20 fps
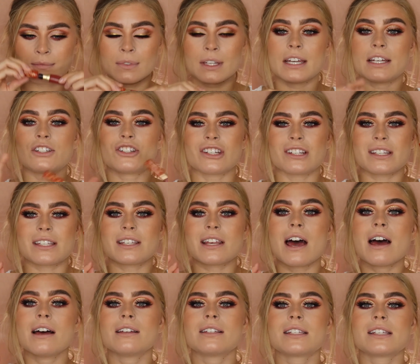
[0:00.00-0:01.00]
It just
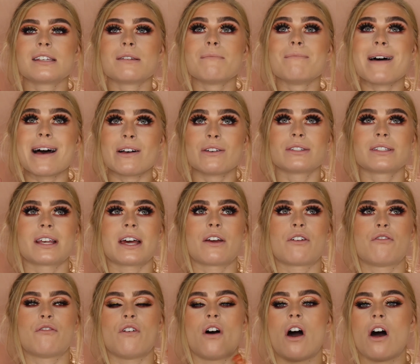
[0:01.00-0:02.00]
smells like
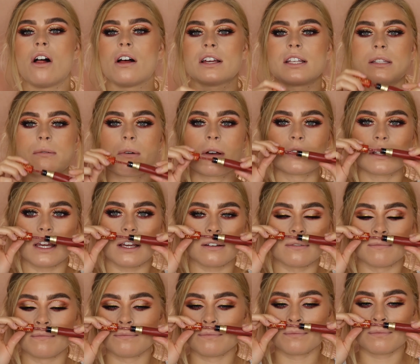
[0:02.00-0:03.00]
fall. It smells like
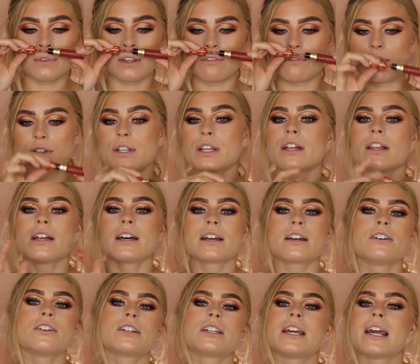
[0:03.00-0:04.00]
vanilla
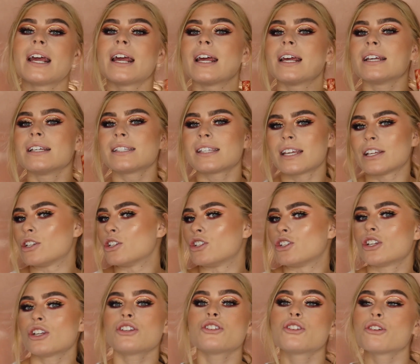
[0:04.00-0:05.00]
cookies and
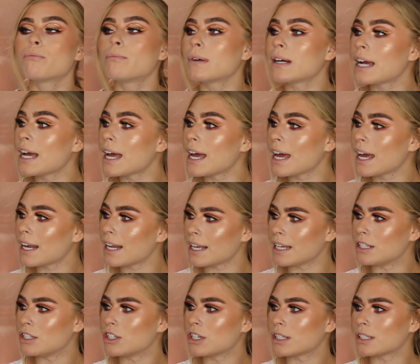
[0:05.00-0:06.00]
gingerbread
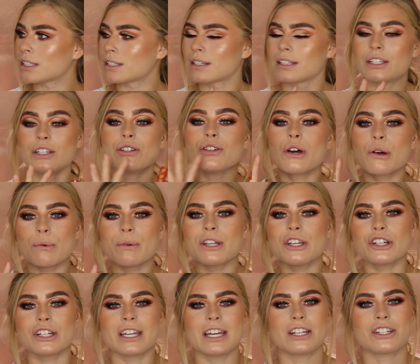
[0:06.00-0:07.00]
and just, you know, when
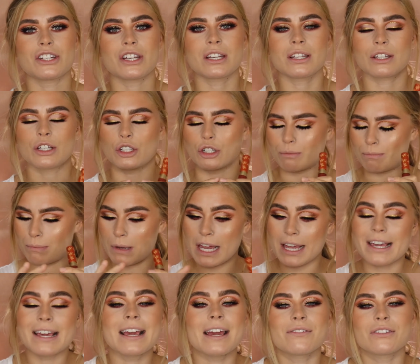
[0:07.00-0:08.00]
your kitchen, you're
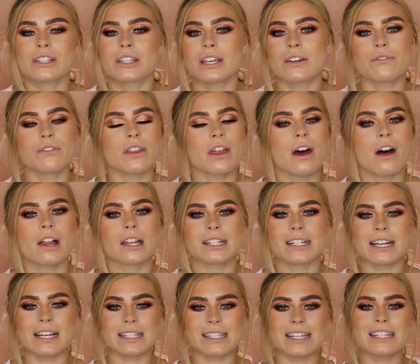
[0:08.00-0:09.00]
baking everything for the
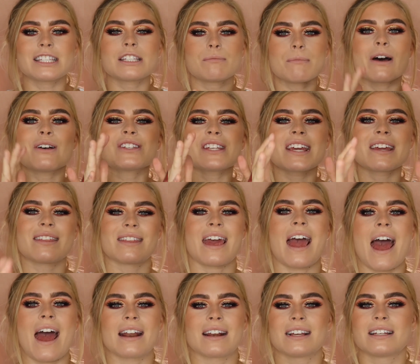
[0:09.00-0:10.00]
holidays, it smells like
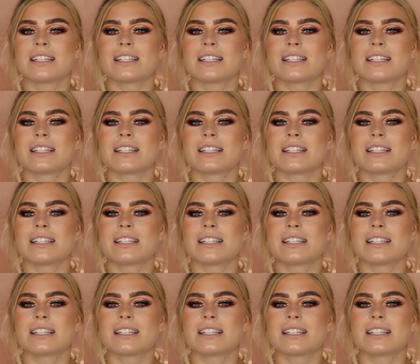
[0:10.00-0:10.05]
that.